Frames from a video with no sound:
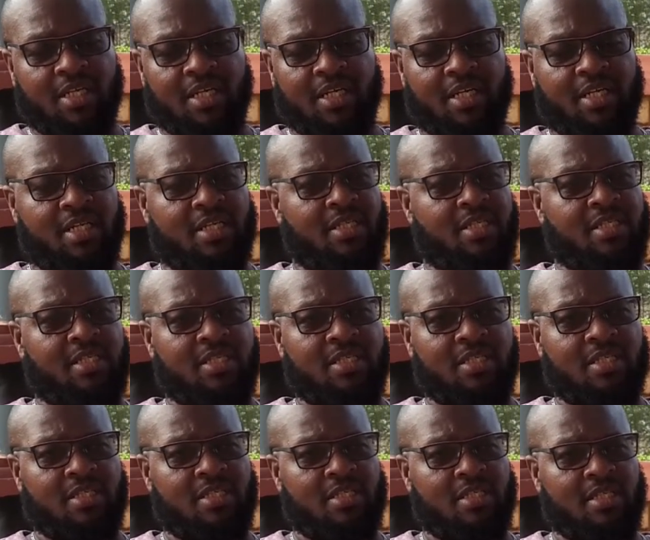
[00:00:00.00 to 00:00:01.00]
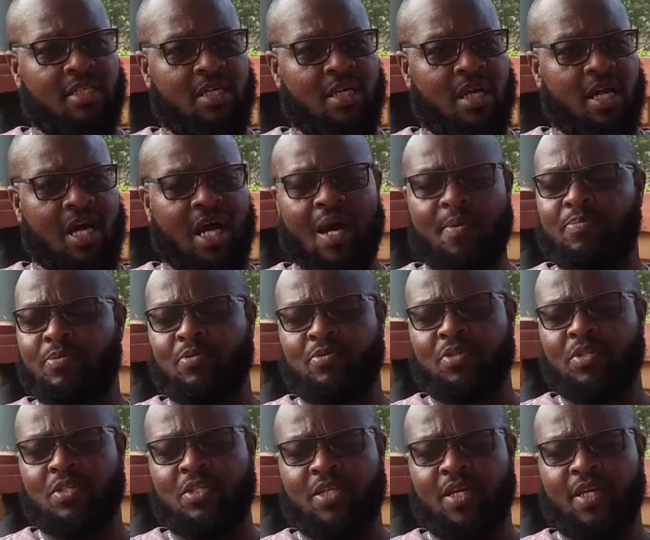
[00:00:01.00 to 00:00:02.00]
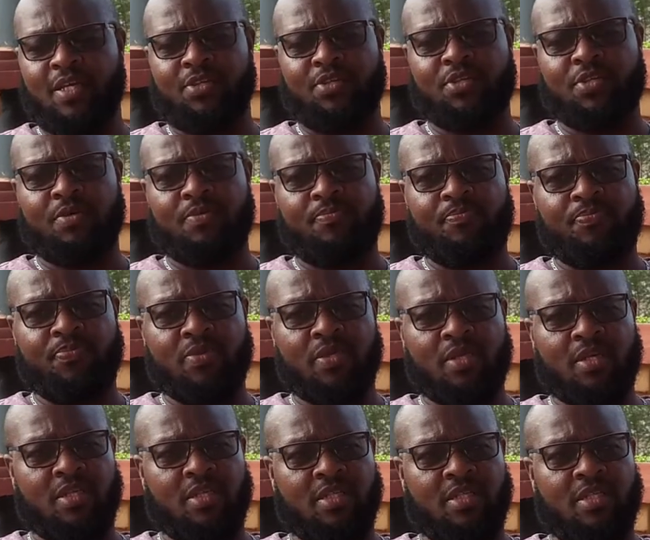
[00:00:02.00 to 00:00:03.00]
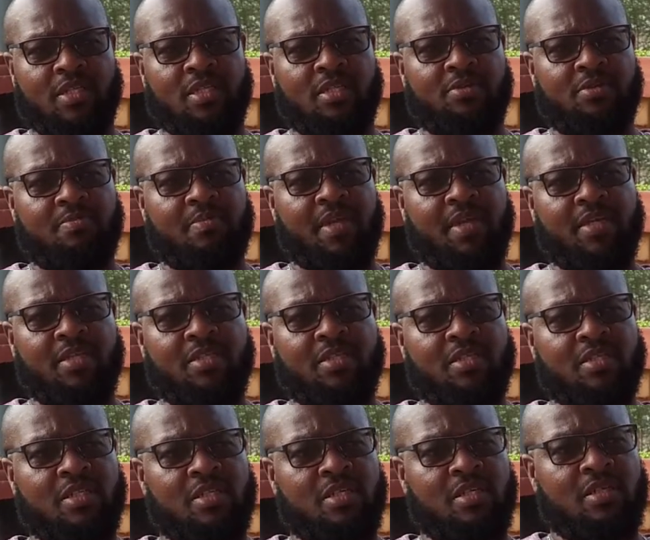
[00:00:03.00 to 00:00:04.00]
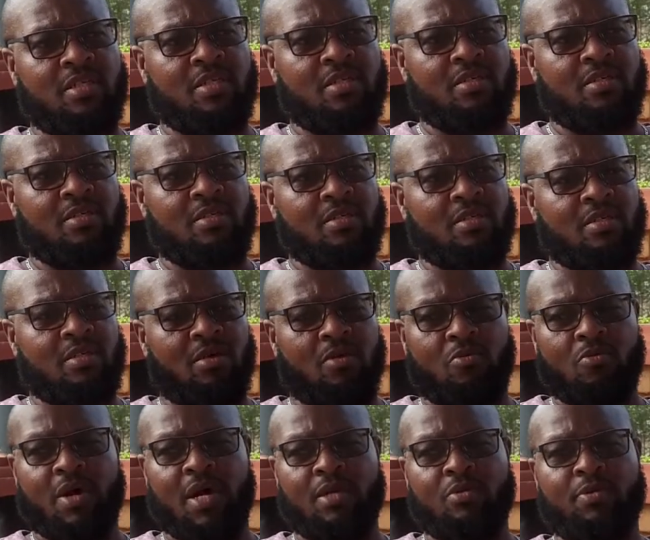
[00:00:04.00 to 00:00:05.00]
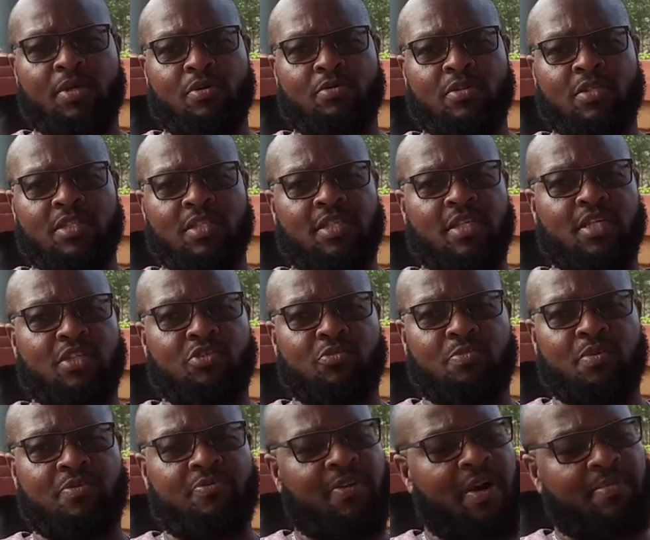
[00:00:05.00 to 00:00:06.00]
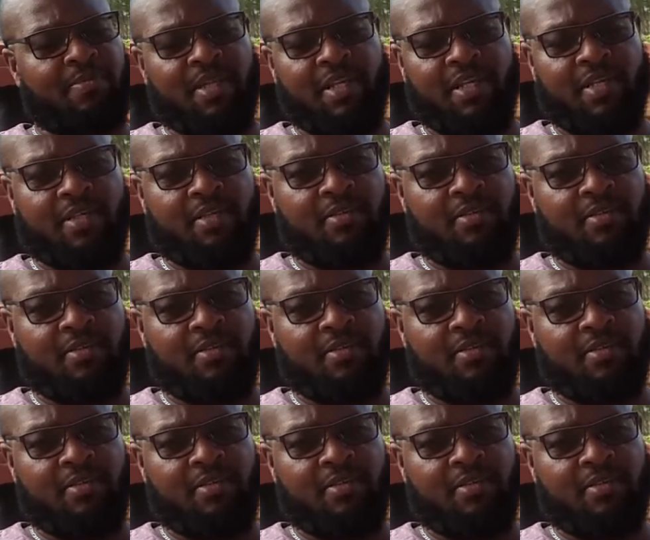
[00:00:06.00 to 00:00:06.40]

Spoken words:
And up to this stage, he still remains one we consider to be family